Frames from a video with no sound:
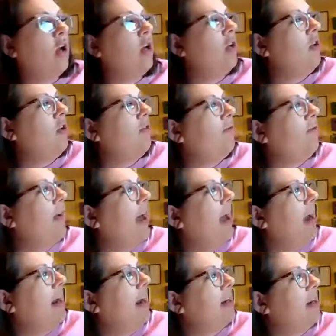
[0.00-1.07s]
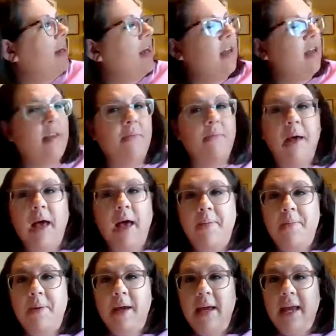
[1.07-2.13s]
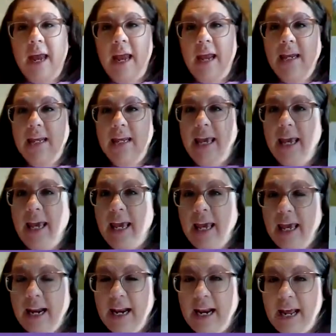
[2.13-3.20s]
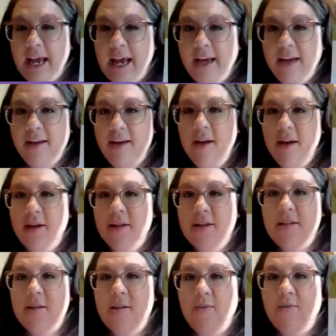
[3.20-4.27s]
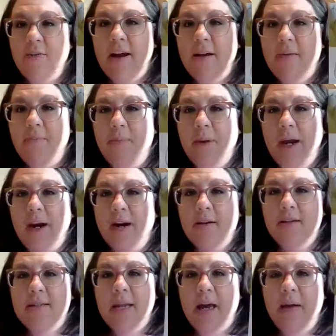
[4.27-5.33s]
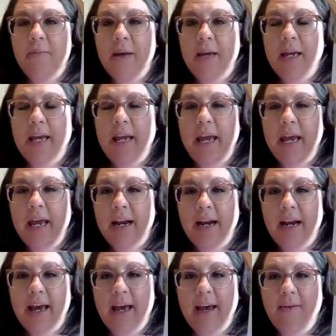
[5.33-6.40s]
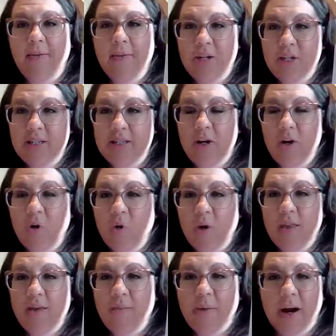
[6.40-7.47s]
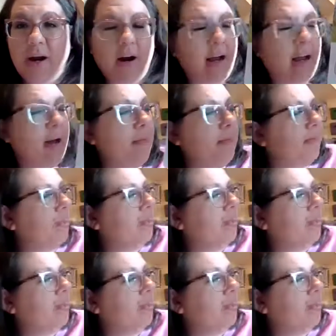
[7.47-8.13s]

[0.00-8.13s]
You find them up in Canada. So you find bears up in Canada, which is in North America.